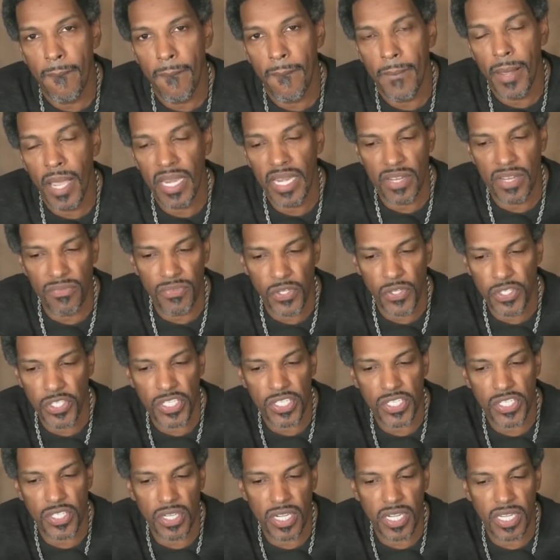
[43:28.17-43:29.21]
And if you just
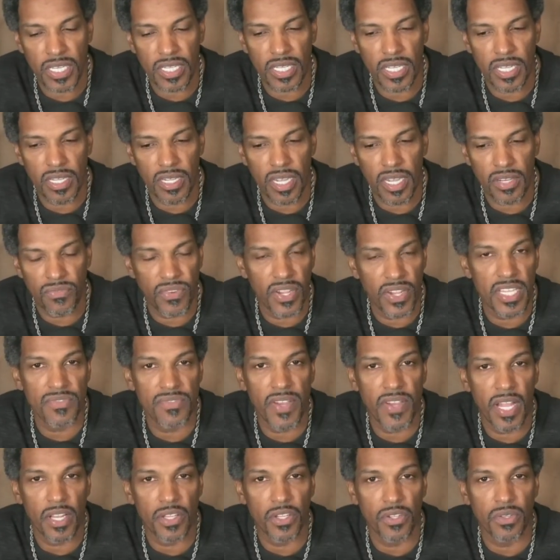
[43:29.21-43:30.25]
took it at face
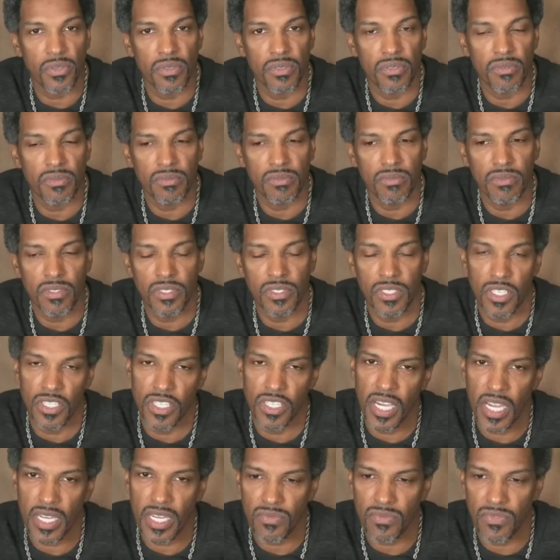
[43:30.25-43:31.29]
value, you're
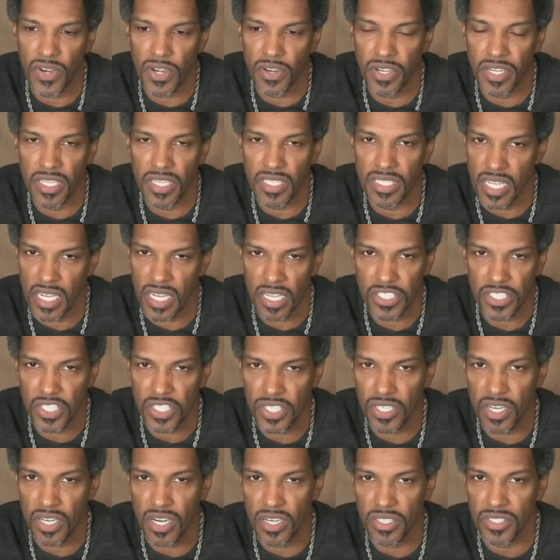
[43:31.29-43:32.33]
not very intelligent,
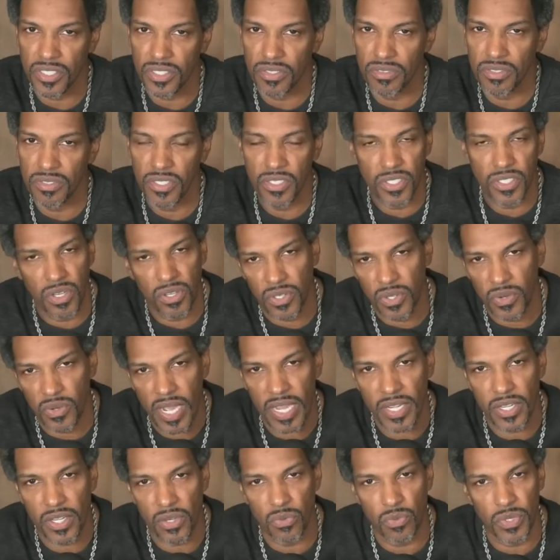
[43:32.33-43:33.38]
are you? You don't know how
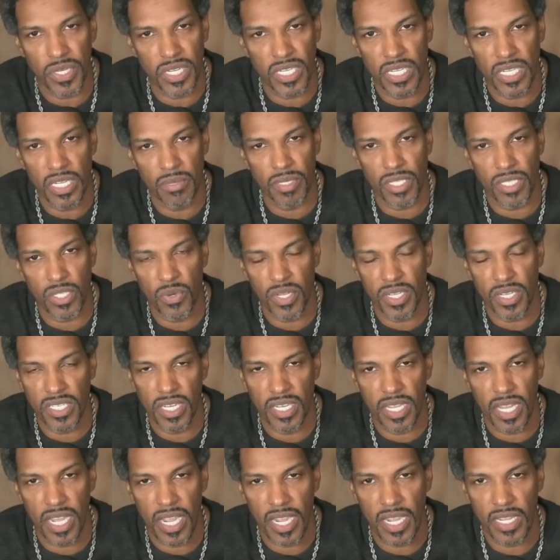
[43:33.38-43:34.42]
to read in between the
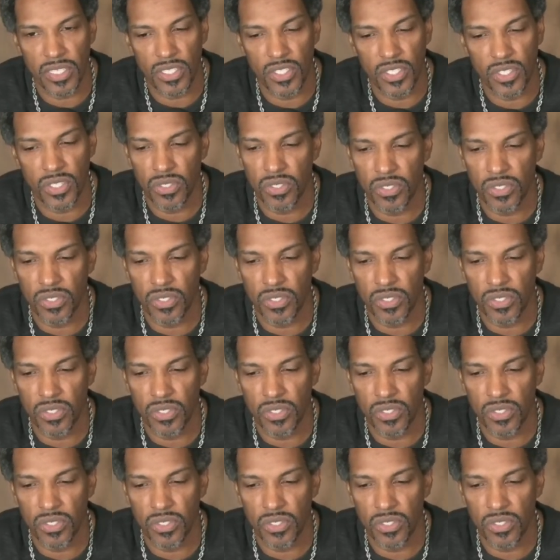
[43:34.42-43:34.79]
lines, do you?